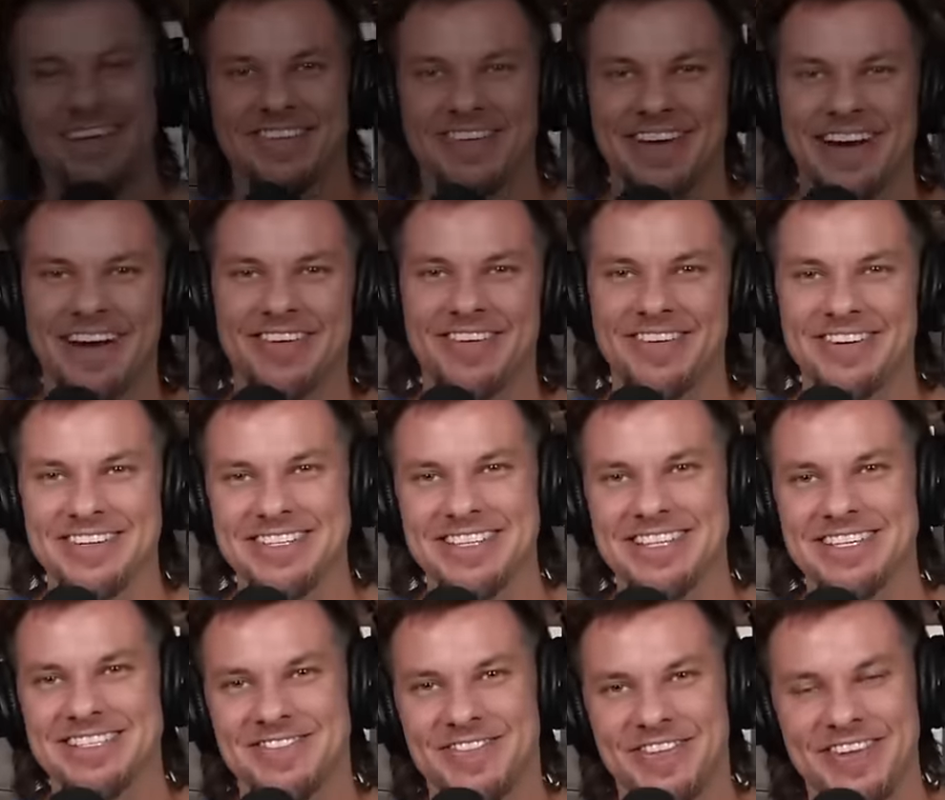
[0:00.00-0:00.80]
when I worked at
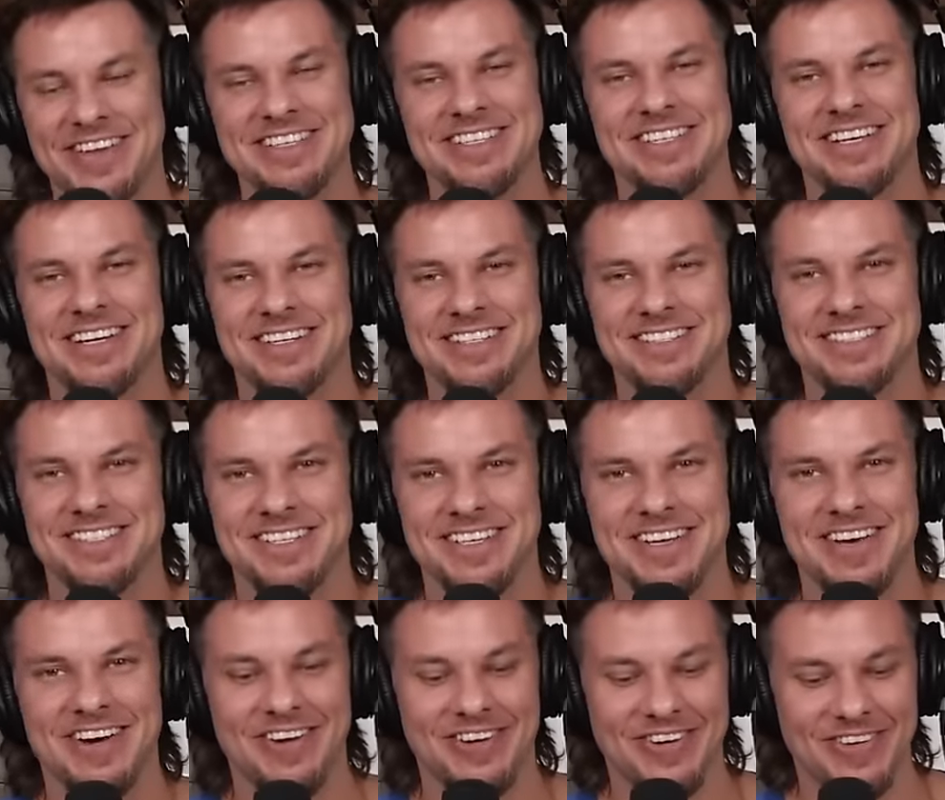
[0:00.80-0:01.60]
this place called
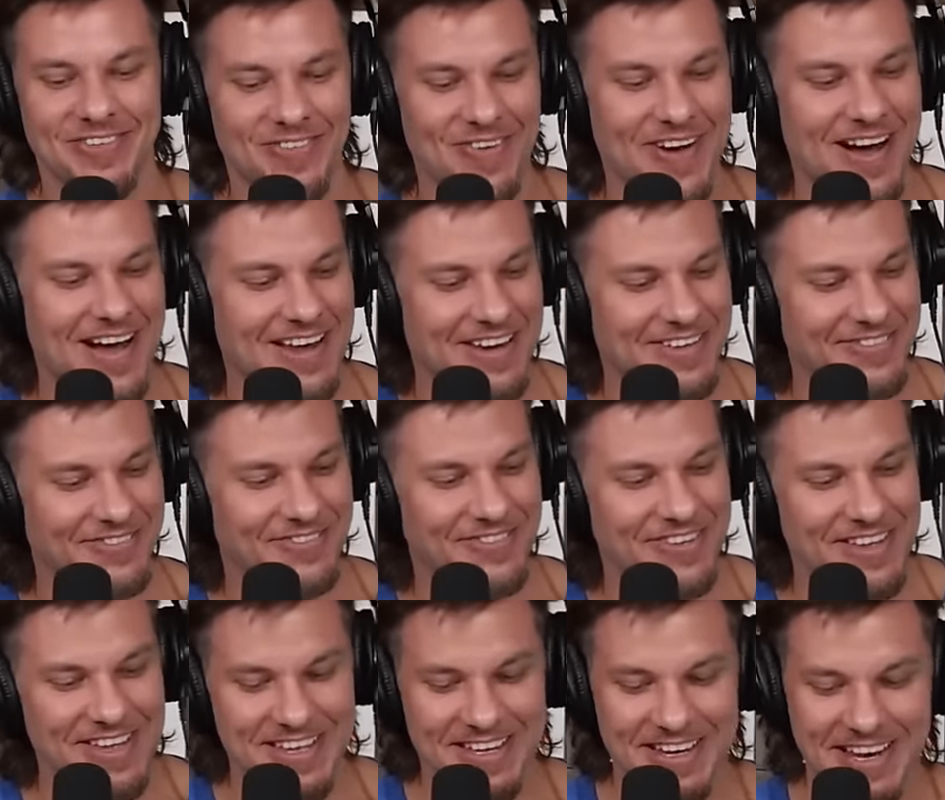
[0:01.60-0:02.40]
Dakota Wine and
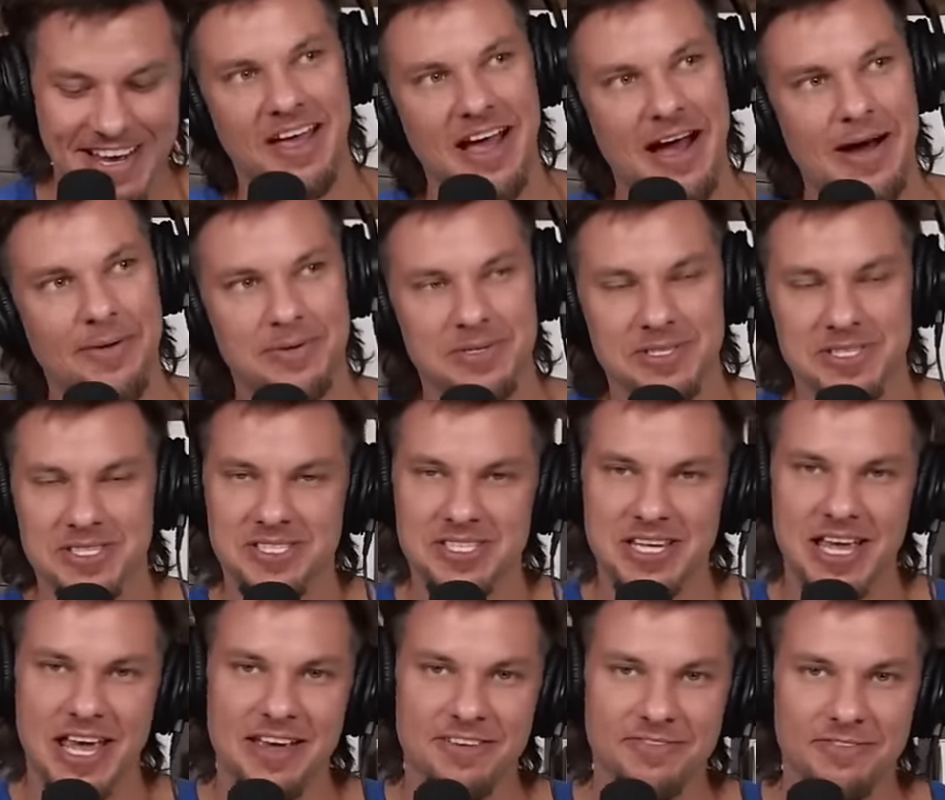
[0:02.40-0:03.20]
Feed, I would
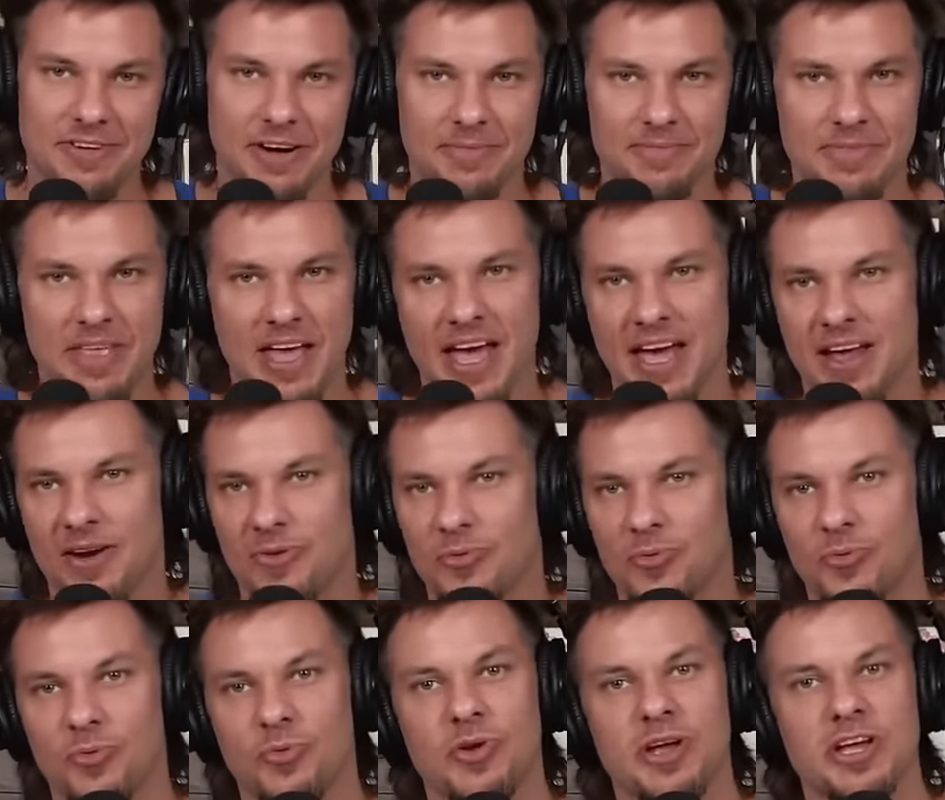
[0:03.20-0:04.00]
save up. They had a
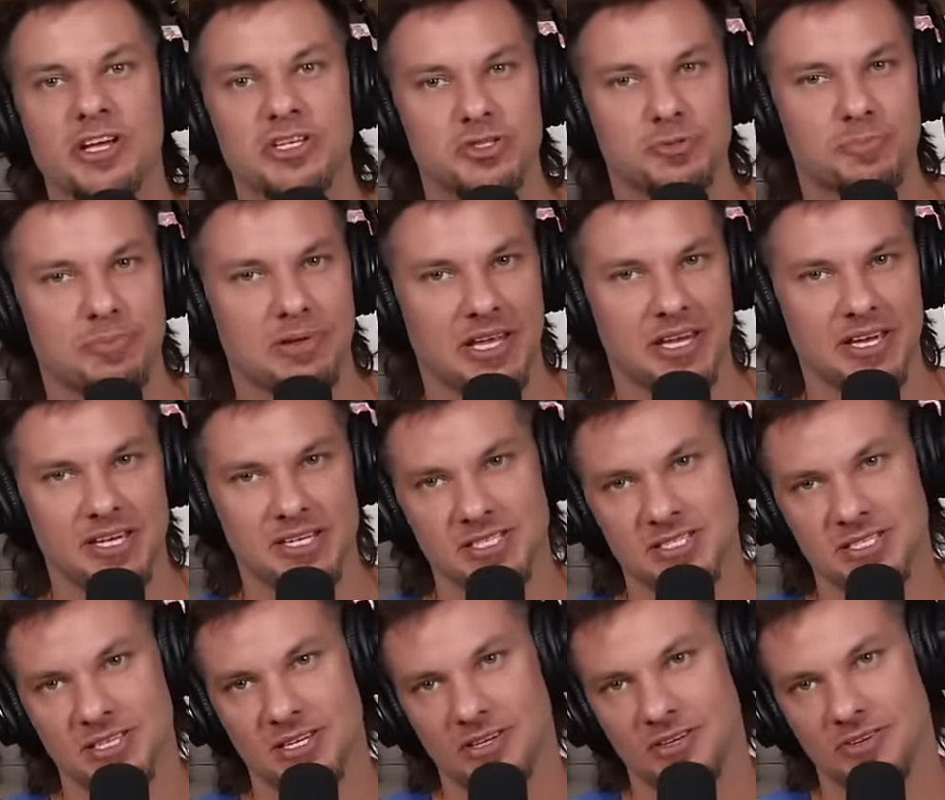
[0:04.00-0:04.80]
rich
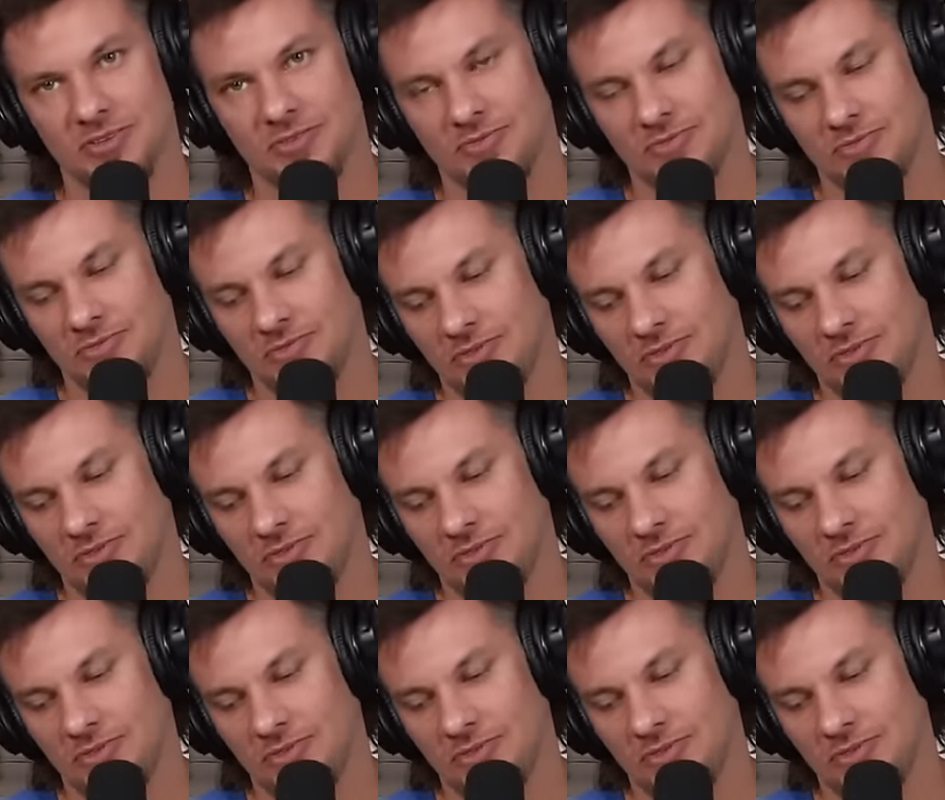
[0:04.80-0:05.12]
place, dude.